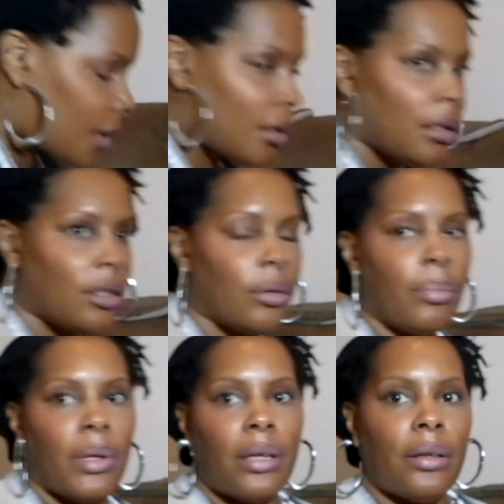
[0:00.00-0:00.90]
A little
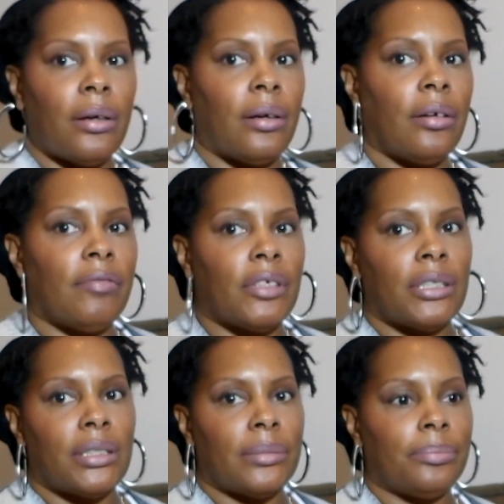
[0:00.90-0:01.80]
bit of
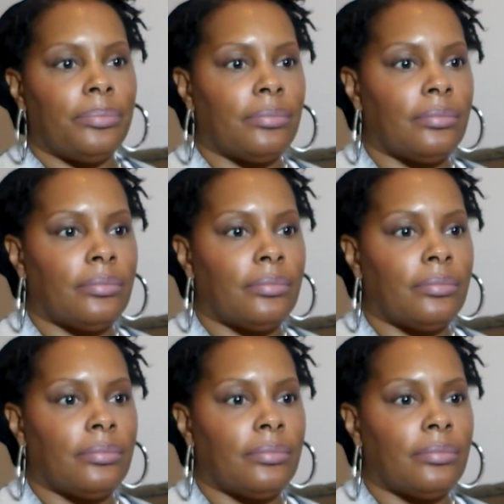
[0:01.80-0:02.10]
um,